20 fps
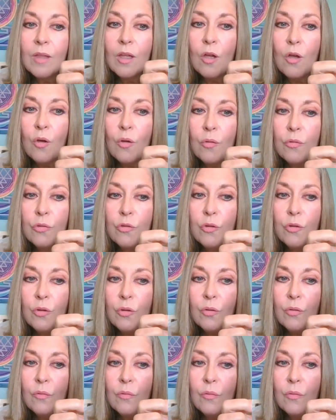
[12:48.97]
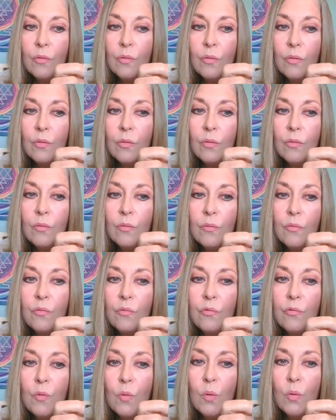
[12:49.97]
On the
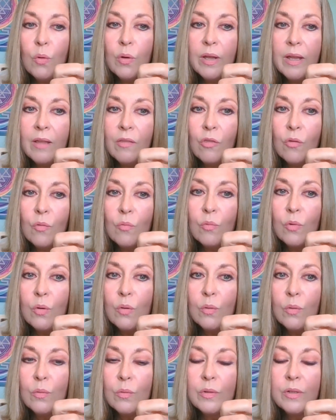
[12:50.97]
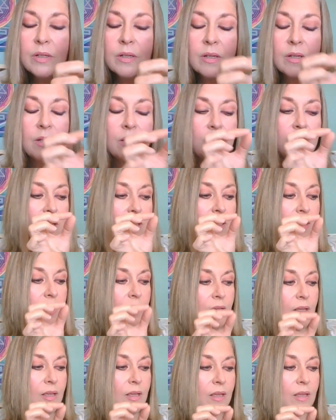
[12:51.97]
fork in the road,
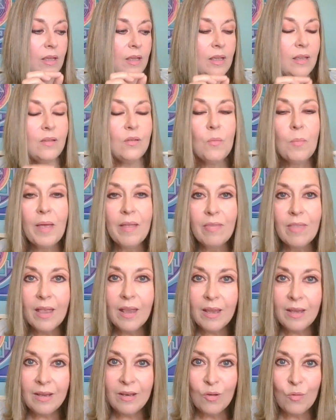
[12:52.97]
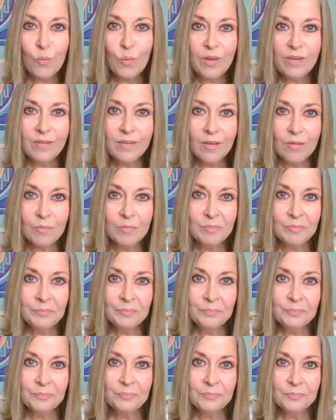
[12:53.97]
it's about that inner wisdom.
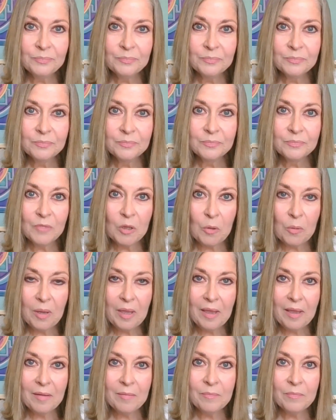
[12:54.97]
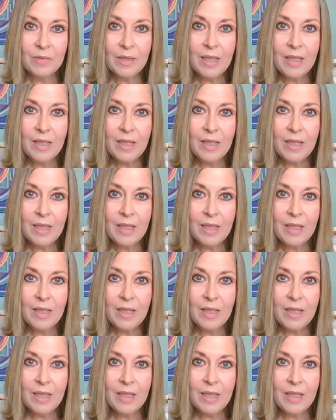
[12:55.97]
Okay?